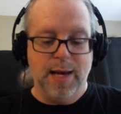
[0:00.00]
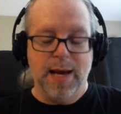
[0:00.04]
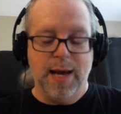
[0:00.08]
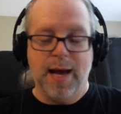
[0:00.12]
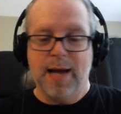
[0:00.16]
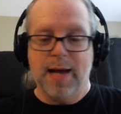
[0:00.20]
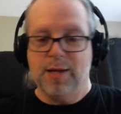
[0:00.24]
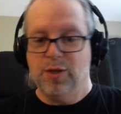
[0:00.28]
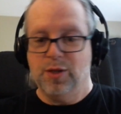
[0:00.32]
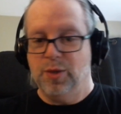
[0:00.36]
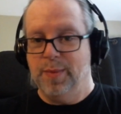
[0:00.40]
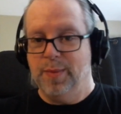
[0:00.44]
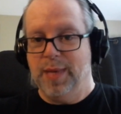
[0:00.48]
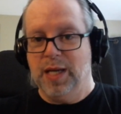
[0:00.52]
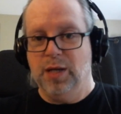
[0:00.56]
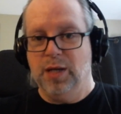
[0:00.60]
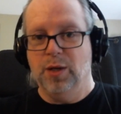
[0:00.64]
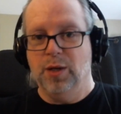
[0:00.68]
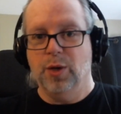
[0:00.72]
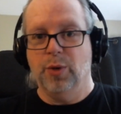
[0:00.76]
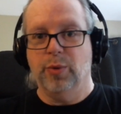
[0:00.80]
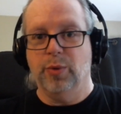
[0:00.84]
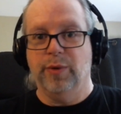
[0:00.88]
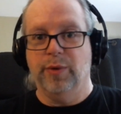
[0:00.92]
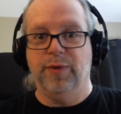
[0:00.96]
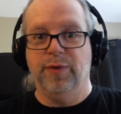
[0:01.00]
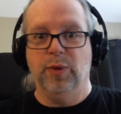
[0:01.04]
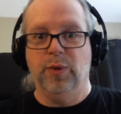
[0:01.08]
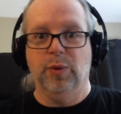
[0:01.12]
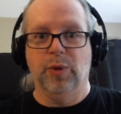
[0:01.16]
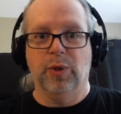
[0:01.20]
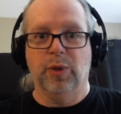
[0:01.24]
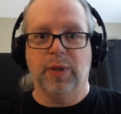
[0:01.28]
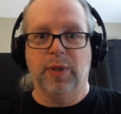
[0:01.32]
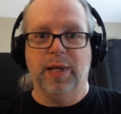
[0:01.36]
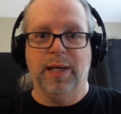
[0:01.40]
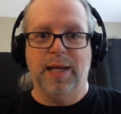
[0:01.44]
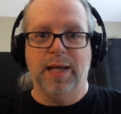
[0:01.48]
as you may know, if you
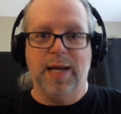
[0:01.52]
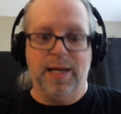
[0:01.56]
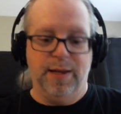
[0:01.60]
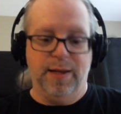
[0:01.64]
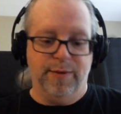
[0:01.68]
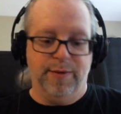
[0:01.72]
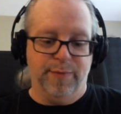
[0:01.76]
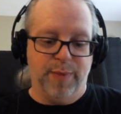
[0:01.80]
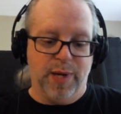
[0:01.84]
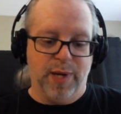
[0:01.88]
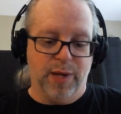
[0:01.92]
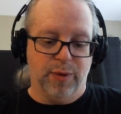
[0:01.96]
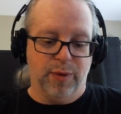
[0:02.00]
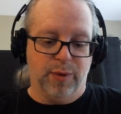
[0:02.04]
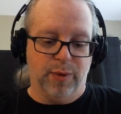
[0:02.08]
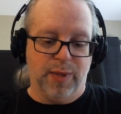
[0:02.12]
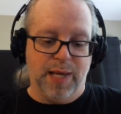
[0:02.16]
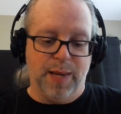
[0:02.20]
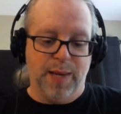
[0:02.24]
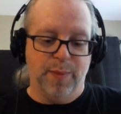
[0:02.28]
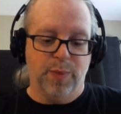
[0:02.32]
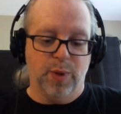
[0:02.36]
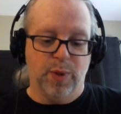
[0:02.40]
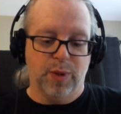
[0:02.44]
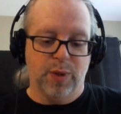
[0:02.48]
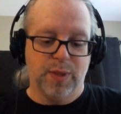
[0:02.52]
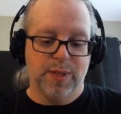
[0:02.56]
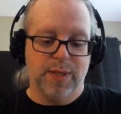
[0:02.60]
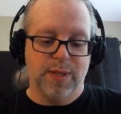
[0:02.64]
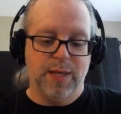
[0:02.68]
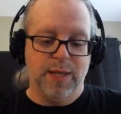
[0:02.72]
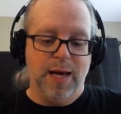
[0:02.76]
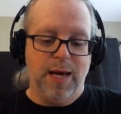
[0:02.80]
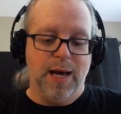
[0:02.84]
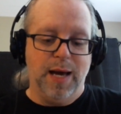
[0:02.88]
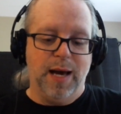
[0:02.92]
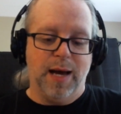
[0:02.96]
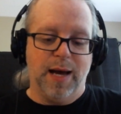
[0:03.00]
look at any of my other game books,
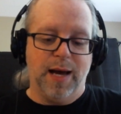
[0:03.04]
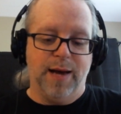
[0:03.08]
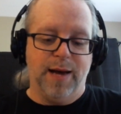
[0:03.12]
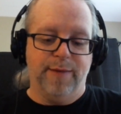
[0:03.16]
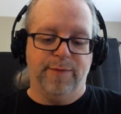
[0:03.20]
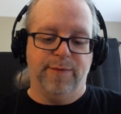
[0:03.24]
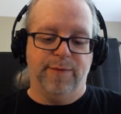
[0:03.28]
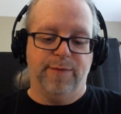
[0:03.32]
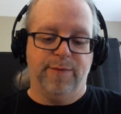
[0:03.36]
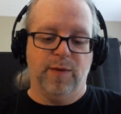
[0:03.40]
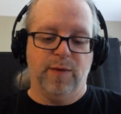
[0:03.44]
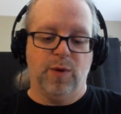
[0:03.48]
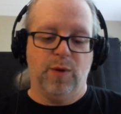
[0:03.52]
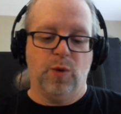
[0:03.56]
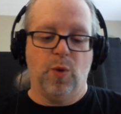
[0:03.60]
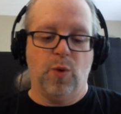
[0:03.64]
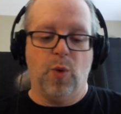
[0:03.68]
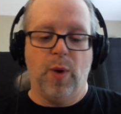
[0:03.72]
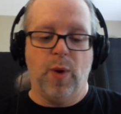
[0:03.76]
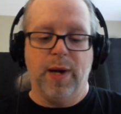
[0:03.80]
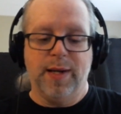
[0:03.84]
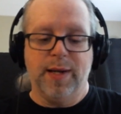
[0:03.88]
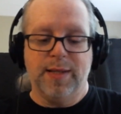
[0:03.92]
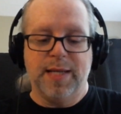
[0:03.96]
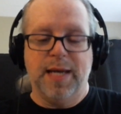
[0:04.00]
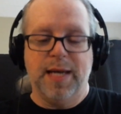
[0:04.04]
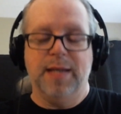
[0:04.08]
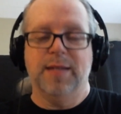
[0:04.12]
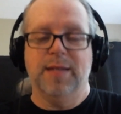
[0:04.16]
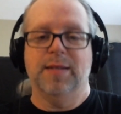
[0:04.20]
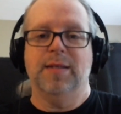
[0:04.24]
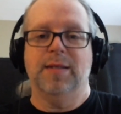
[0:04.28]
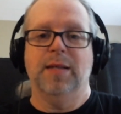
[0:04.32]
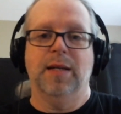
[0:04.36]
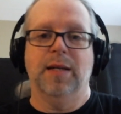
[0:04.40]
I have quite a tendency to